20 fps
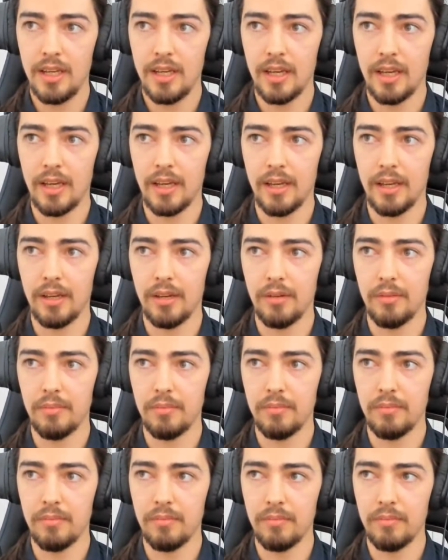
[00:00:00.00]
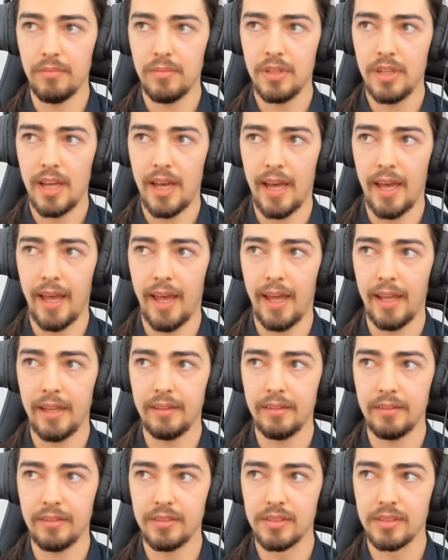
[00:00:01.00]

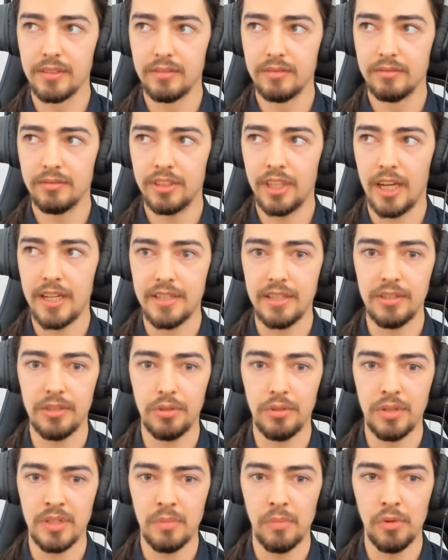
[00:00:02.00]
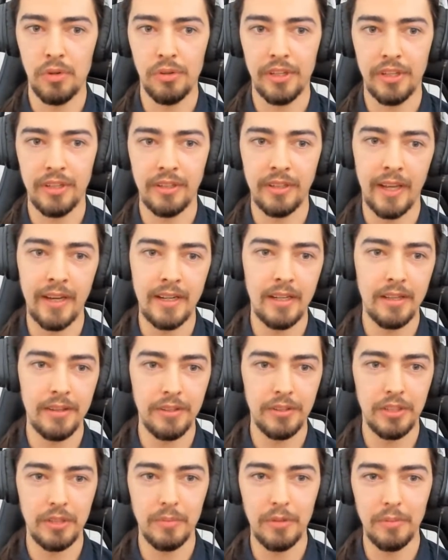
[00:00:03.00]
and Kazi talks more than any other
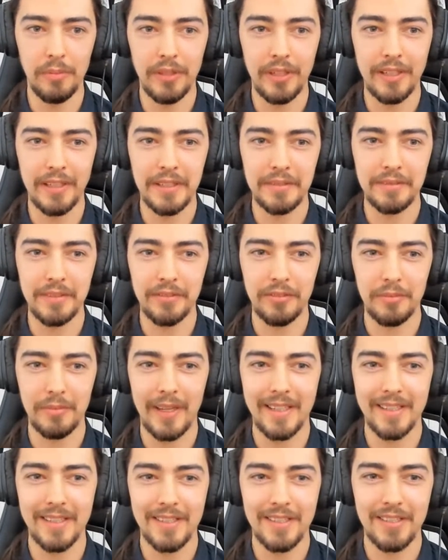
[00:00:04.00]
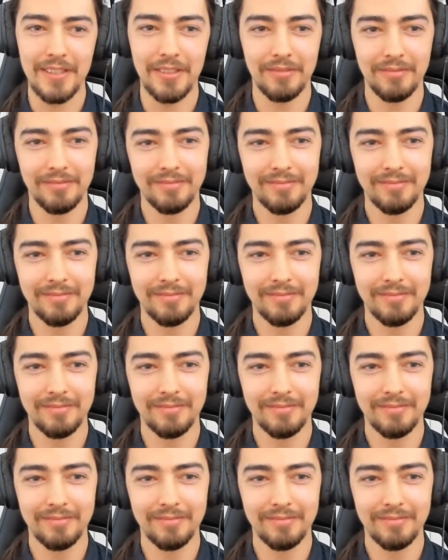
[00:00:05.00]
human being I've ever met. So